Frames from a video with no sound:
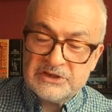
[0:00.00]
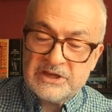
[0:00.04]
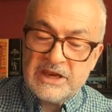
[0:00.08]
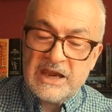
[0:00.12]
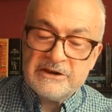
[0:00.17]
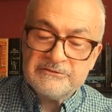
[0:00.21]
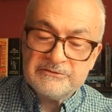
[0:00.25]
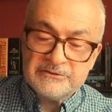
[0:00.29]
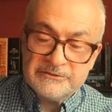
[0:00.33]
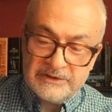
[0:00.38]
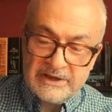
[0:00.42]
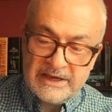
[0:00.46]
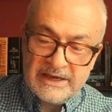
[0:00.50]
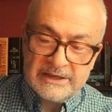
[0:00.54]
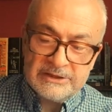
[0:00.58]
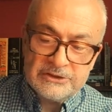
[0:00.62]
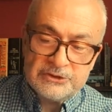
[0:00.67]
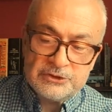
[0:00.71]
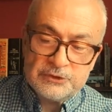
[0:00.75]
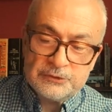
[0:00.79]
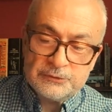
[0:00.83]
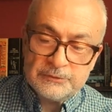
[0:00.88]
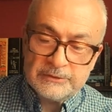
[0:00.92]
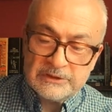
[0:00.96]

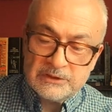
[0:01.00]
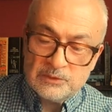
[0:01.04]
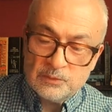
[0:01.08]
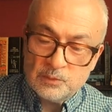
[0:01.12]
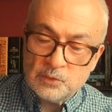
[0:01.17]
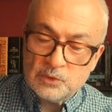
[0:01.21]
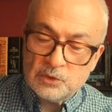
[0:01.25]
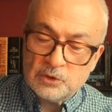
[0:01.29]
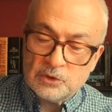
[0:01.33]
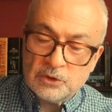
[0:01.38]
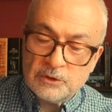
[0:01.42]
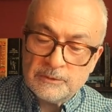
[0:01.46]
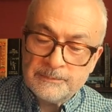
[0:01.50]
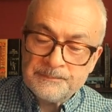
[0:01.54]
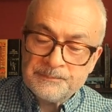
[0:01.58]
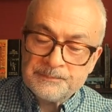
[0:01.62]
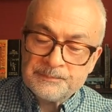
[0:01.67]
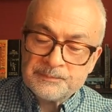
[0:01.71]
caravan during the war.